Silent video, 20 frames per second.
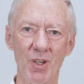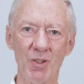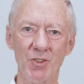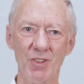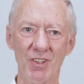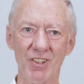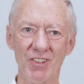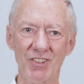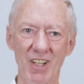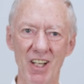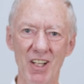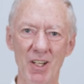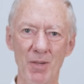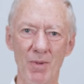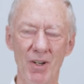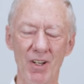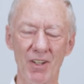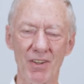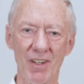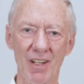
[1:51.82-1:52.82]
So I was excited
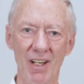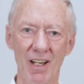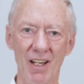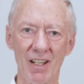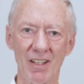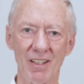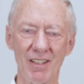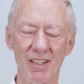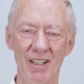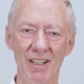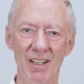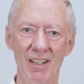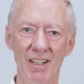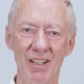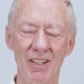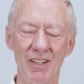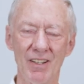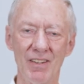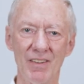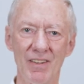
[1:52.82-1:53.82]
about that.
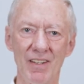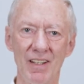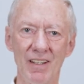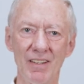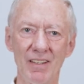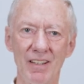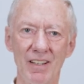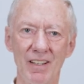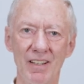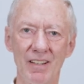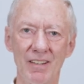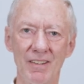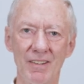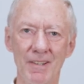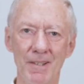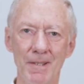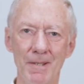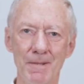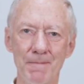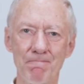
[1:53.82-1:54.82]
Then
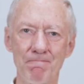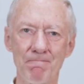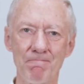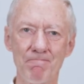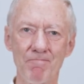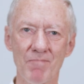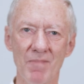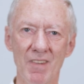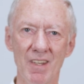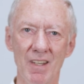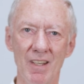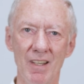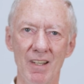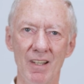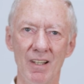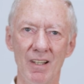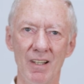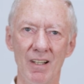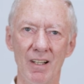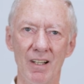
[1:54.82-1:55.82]
in
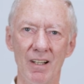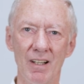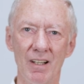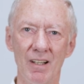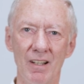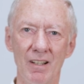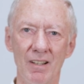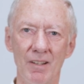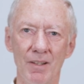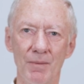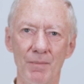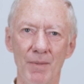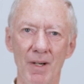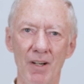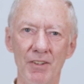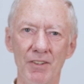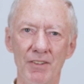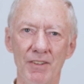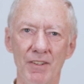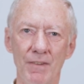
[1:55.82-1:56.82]

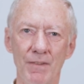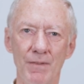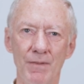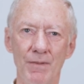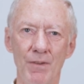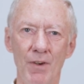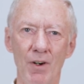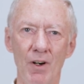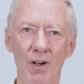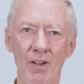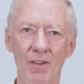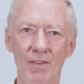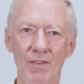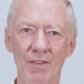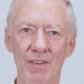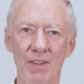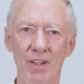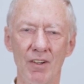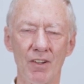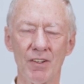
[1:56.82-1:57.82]
about the
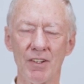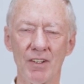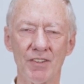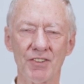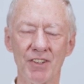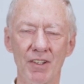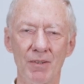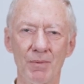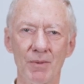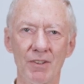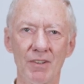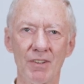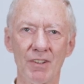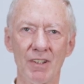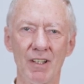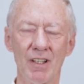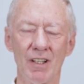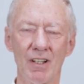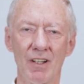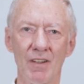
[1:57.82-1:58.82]
fall, or the
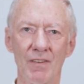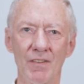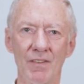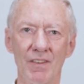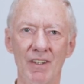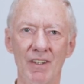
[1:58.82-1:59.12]
summer of